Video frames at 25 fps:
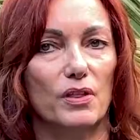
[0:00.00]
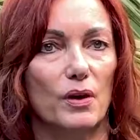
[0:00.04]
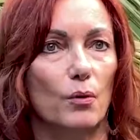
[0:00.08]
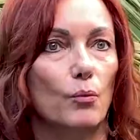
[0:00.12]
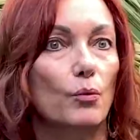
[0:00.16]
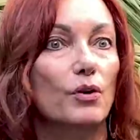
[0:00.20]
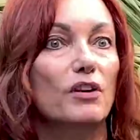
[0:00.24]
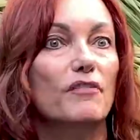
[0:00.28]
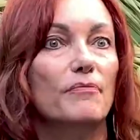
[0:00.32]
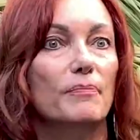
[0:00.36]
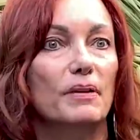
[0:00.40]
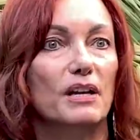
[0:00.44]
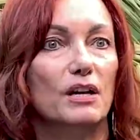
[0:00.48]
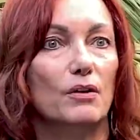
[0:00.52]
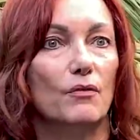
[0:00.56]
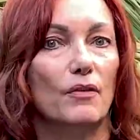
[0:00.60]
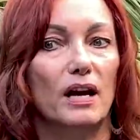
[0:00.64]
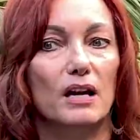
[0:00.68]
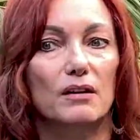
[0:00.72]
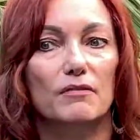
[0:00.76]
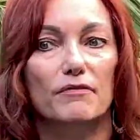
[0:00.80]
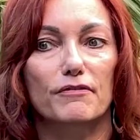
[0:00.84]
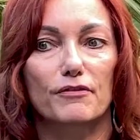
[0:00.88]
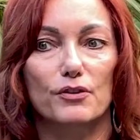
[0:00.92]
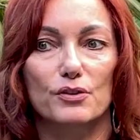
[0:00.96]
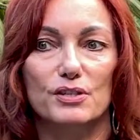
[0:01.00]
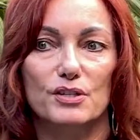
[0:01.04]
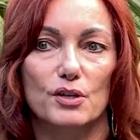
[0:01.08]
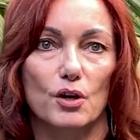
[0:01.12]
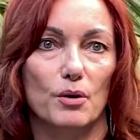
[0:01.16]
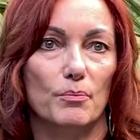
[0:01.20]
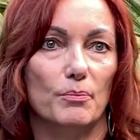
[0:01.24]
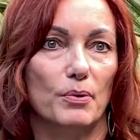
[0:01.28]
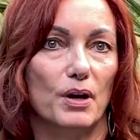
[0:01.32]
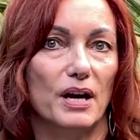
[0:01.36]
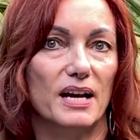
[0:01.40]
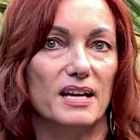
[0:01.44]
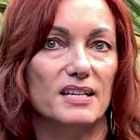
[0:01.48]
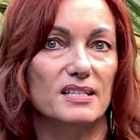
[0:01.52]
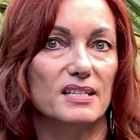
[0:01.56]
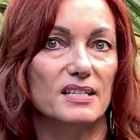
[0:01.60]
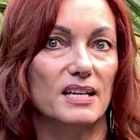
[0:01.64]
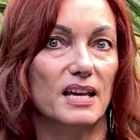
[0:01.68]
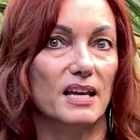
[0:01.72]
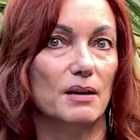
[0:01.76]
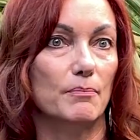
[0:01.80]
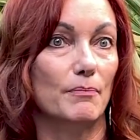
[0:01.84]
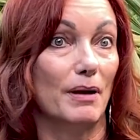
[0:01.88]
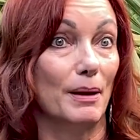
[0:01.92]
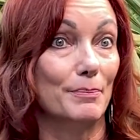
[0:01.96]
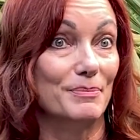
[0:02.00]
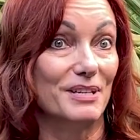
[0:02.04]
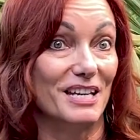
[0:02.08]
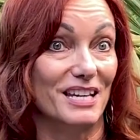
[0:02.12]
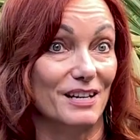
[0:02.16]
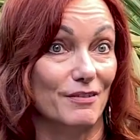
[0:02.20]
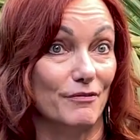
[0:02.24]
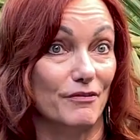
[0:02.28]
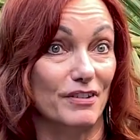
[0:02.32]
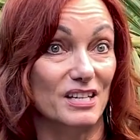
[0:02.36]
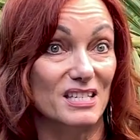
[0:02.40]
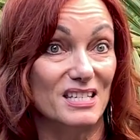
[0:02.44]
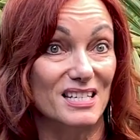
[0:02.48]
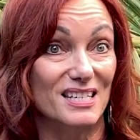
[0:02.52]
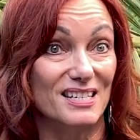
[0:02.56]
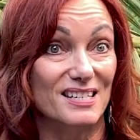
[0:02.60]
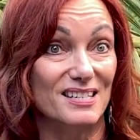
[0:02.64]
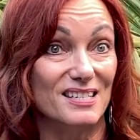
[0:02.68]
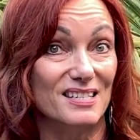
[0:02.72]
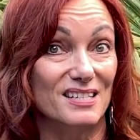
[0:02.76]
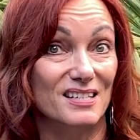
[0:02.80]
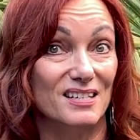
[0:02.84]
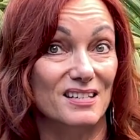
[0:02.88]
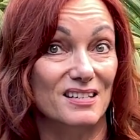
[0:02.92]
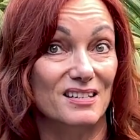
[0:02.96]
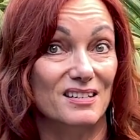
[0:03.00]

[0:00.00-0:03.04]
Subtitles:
would have been around, first-time buyers and mum-dad investors,